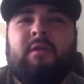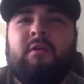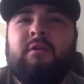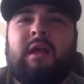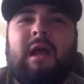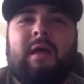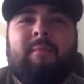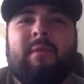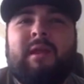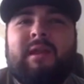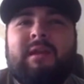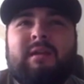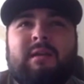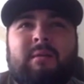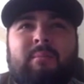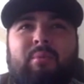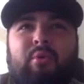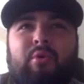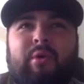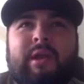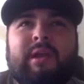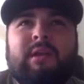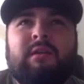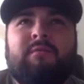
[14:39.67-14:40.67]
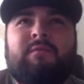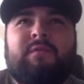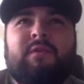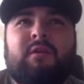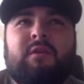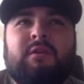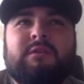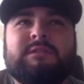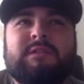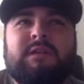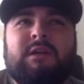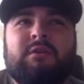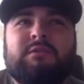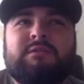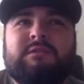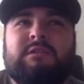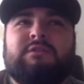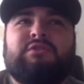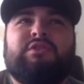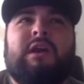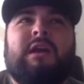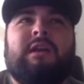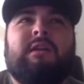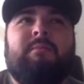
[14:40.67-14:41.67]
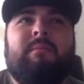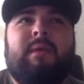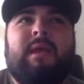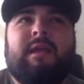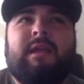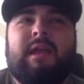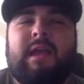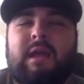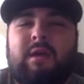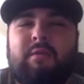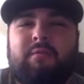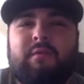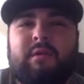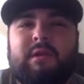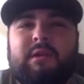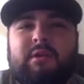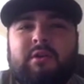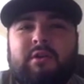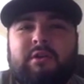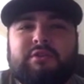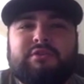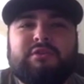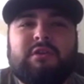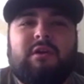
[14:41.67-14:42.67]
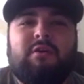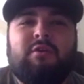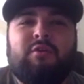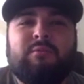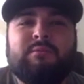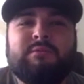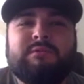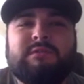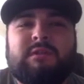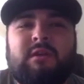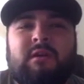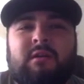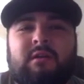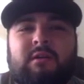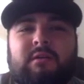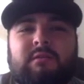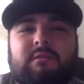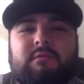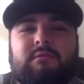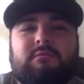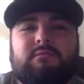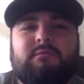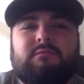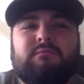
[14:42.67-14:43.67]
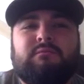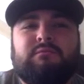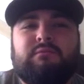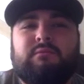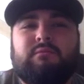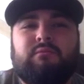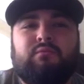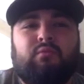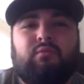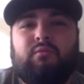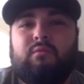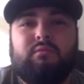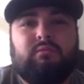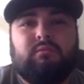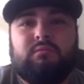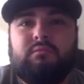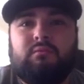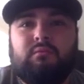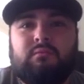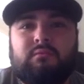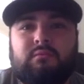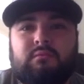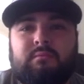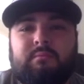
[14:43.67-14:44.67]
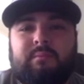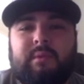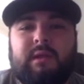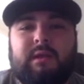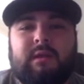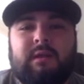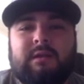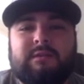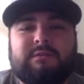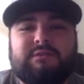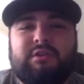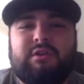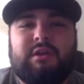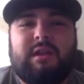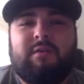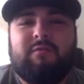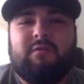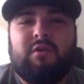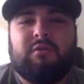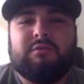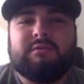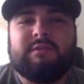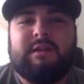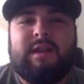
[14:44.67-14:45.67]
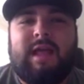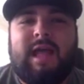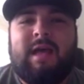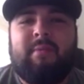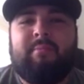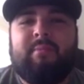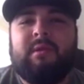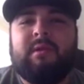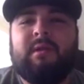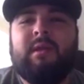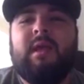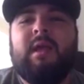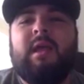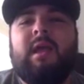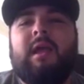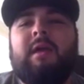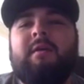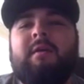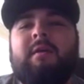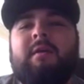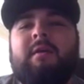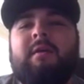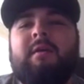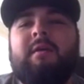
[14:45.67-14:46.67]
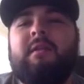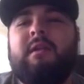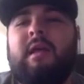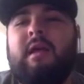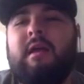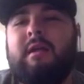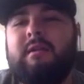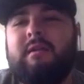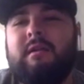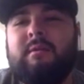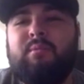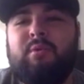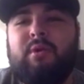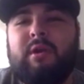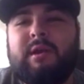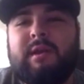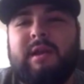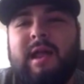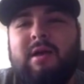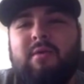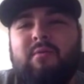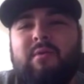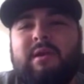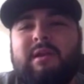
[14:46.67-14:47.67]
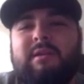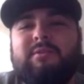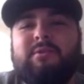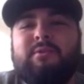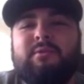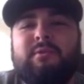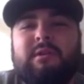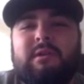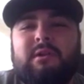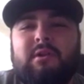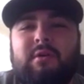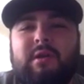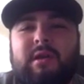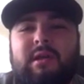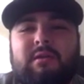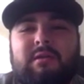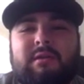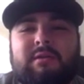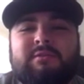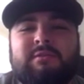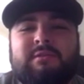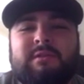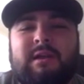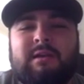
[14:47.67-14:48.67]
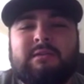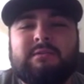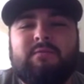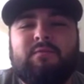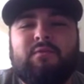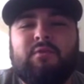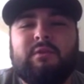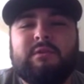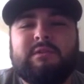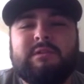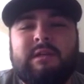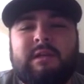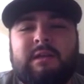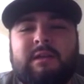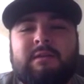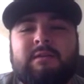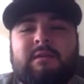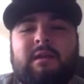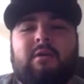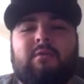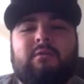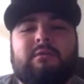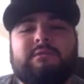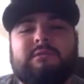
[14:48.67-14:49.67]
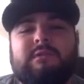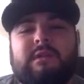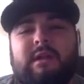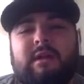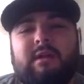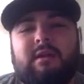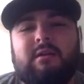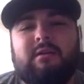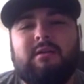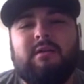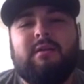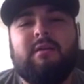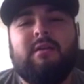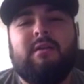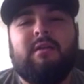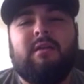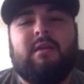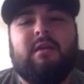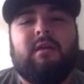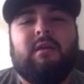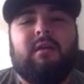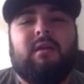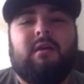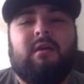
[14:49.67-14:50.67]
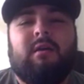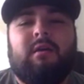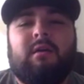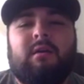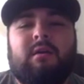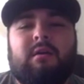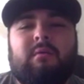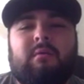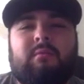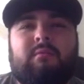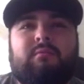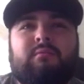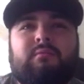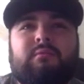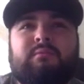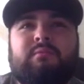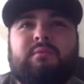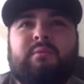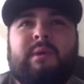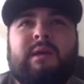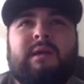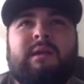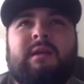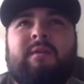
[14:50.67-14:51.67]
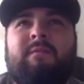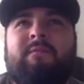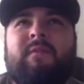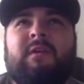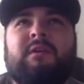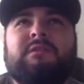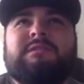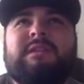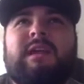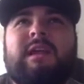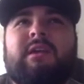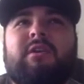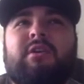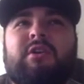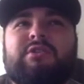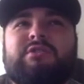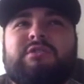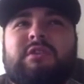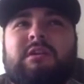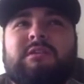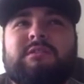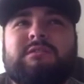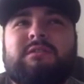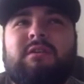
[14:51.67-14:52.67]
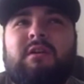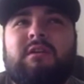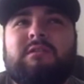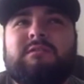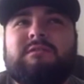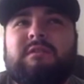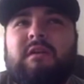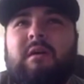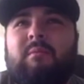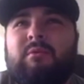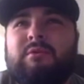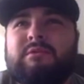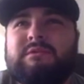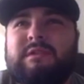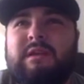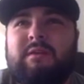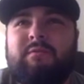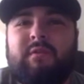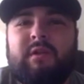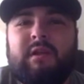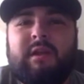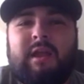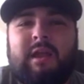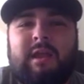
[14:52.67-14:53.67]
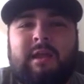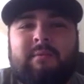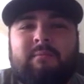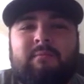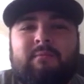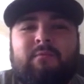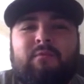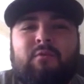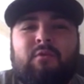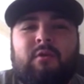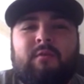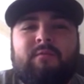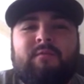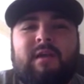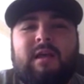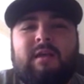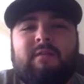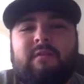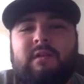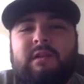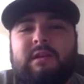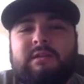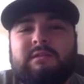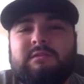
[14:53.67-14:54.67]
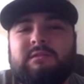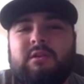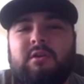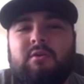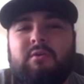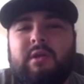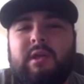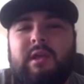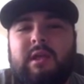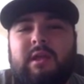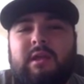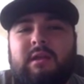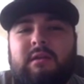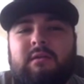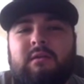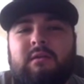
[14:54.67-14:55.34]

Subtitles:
made it a point a few years ago to try to make every Kershaw home start because you never know what's going to happen. And it ended up working out when he threw the no-hitter in 2014. I was there. But it feels like Kershaw starts almost every game, 4 or 5 innings, no hit.